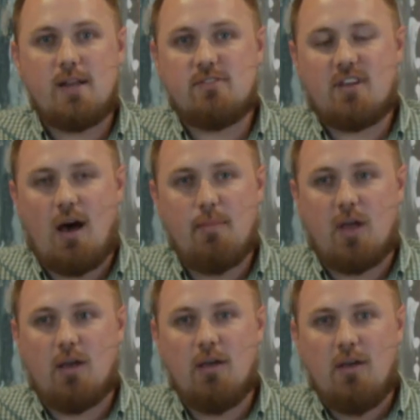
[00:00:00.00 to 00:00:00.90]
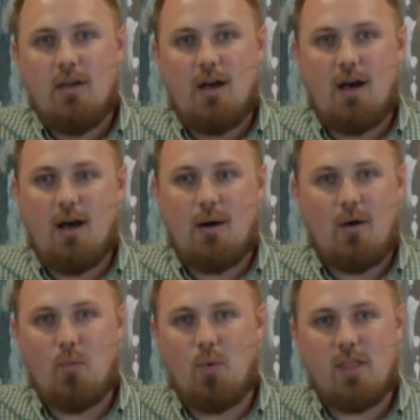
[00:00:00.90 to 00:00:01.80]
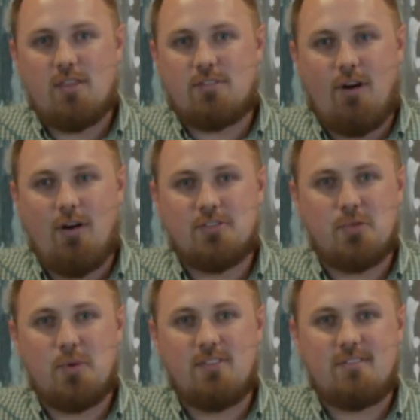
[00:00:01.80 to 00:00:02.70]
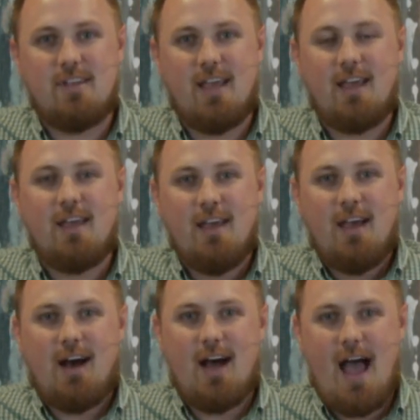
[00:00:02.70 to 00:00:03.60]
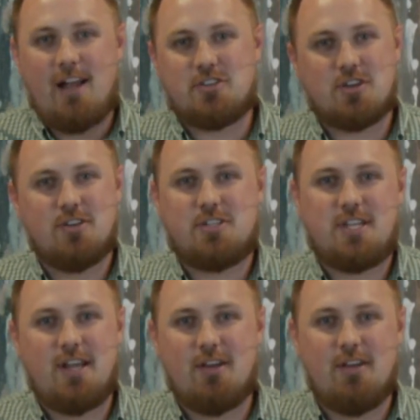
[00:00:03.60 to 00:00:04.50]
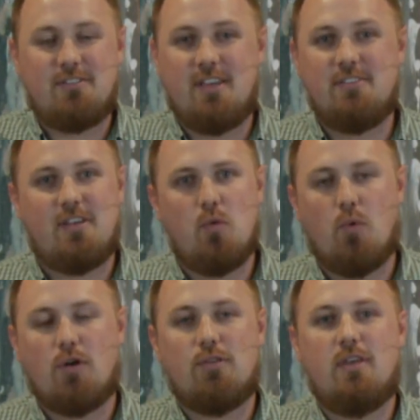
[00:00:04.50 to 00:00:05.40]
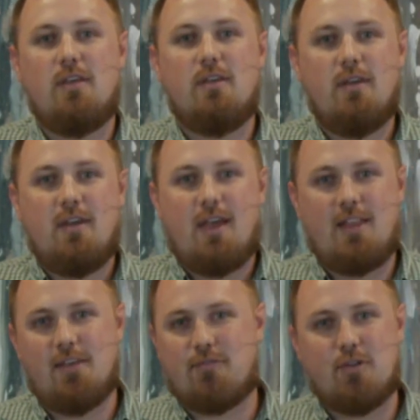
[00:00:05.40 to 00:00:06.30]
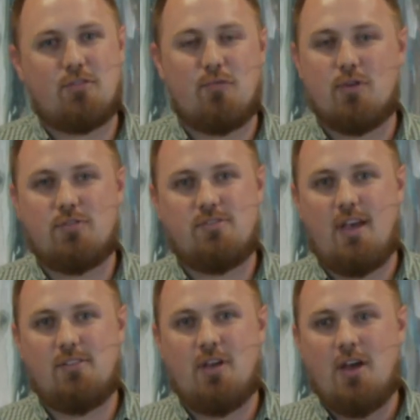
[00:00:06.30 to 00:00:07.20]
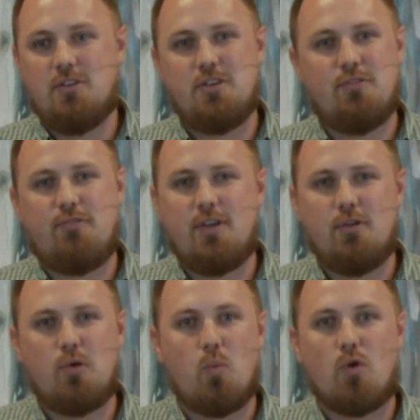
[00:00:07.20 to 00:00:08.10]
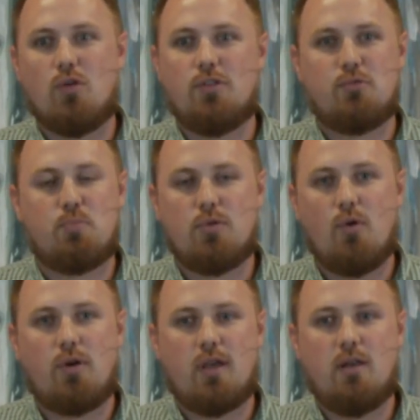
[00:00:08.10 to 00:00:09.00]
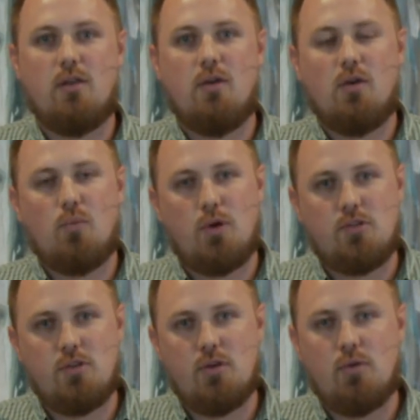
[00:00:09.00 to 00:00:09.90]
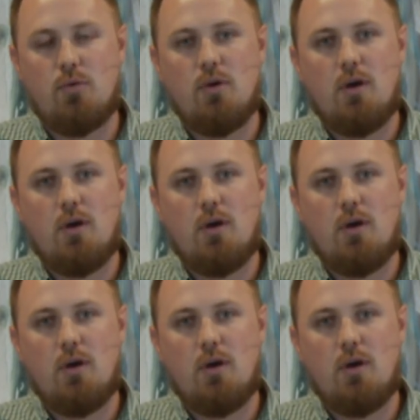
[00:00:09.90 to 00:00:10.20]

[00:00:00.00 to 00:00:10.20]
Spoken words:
is coming. One of the songs that we sing at church here is He Worthy? And the first verse says, do you feel the world is broken? We do.